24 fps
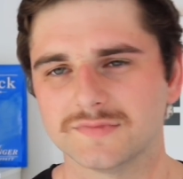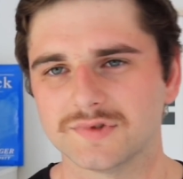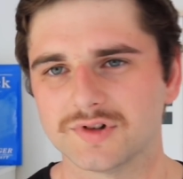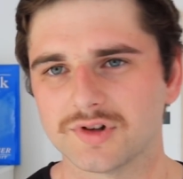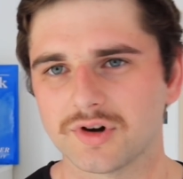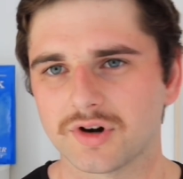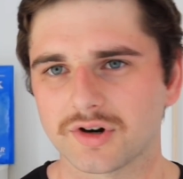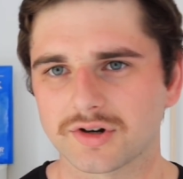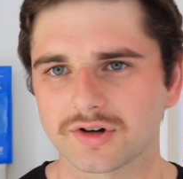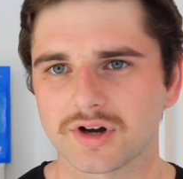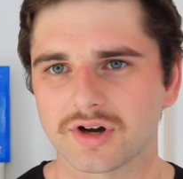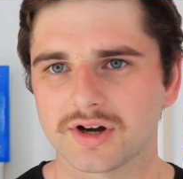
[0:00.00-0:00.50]

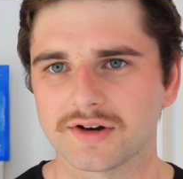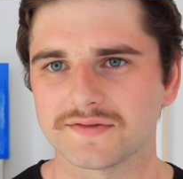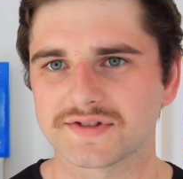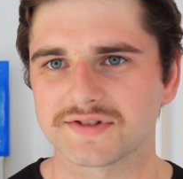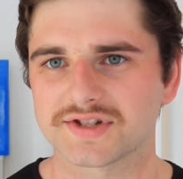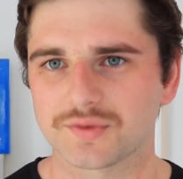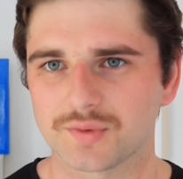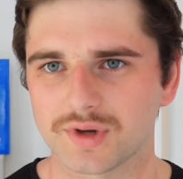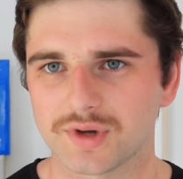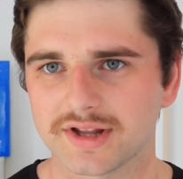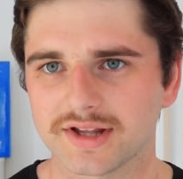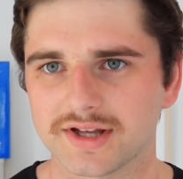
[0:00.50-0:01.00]
not kind of
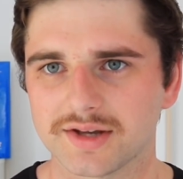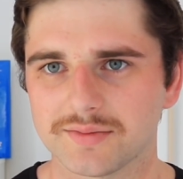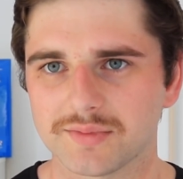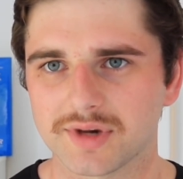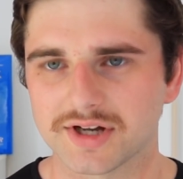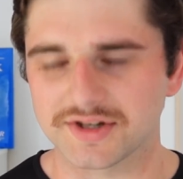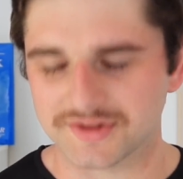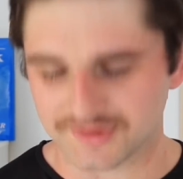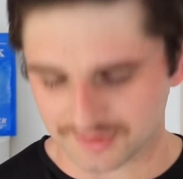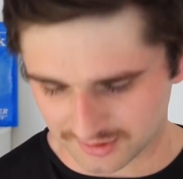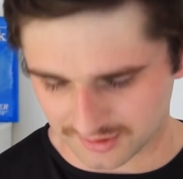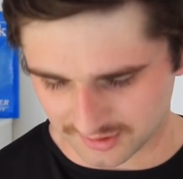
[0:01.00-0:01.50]
squarely in
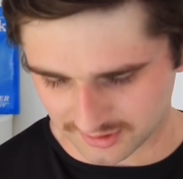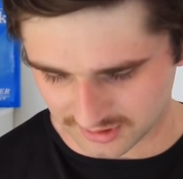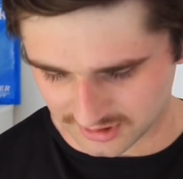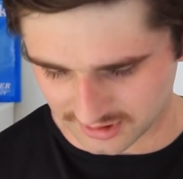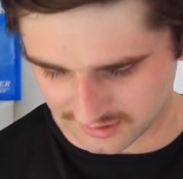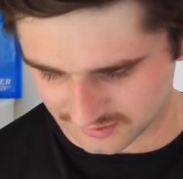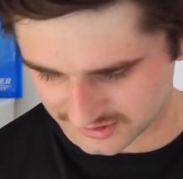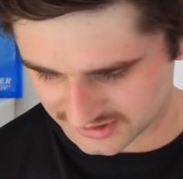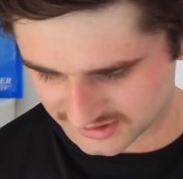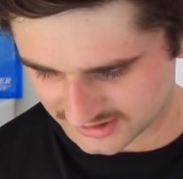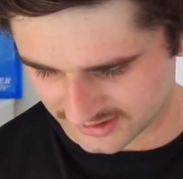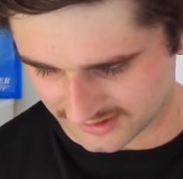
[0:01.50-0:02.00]
my circle,
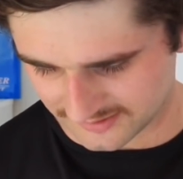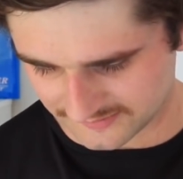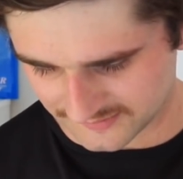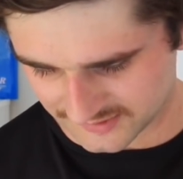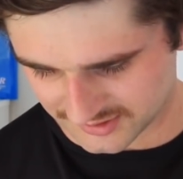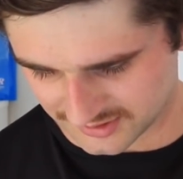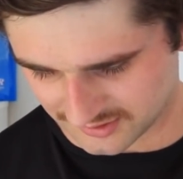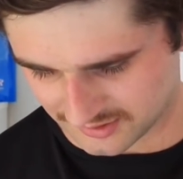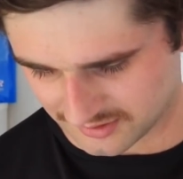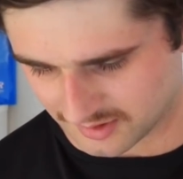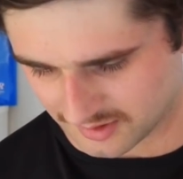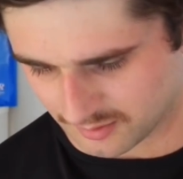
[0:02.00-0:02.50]
I would say.
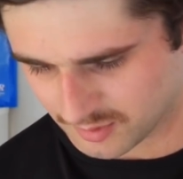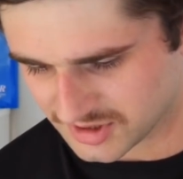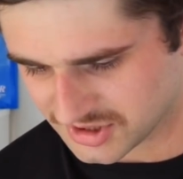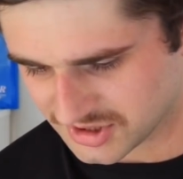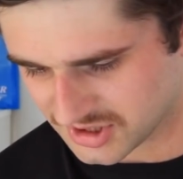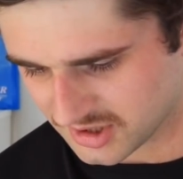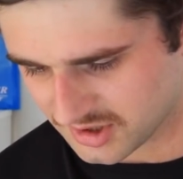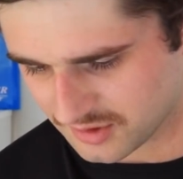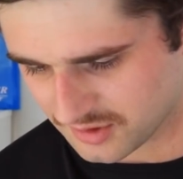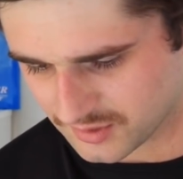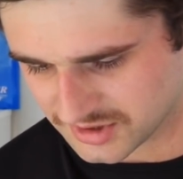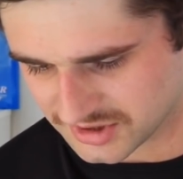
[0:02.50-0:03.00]
So
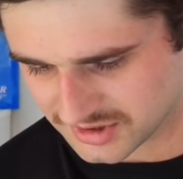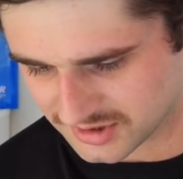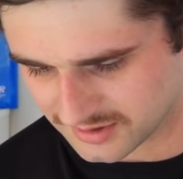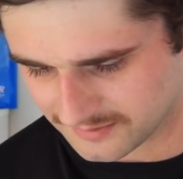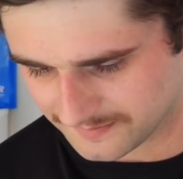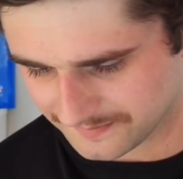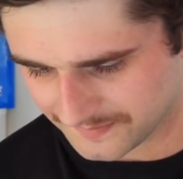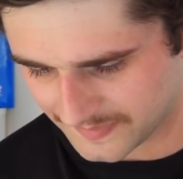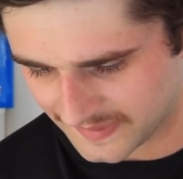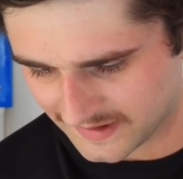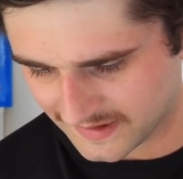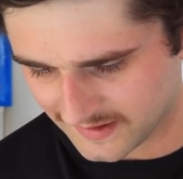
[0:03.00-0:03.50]
appreciate your
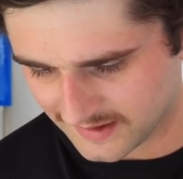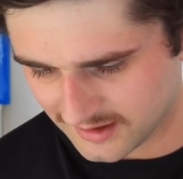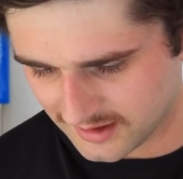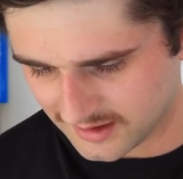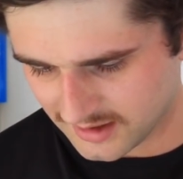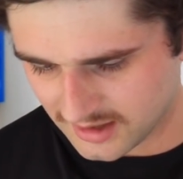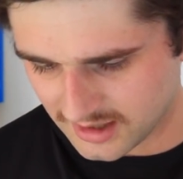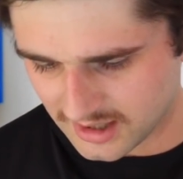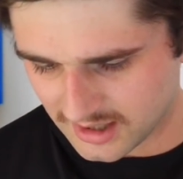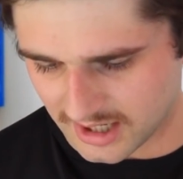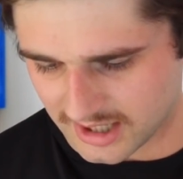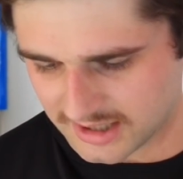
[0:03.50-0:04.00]
question.
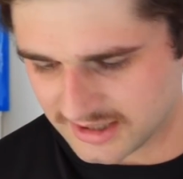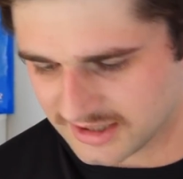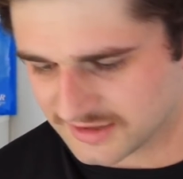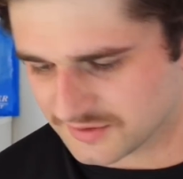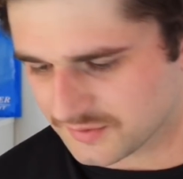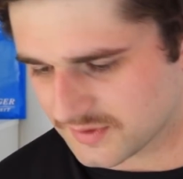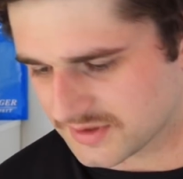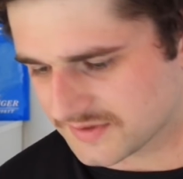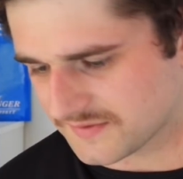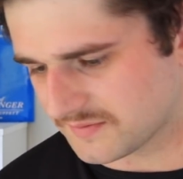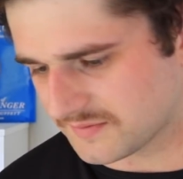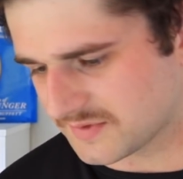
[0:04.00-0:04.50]
Our
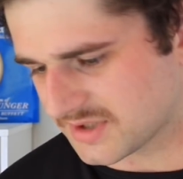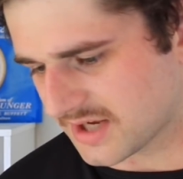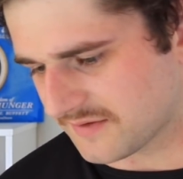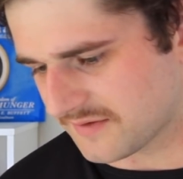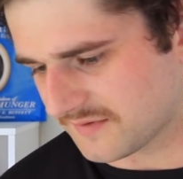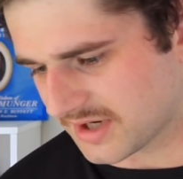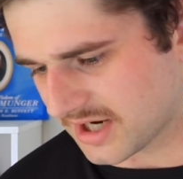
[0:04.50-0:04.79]
next one's from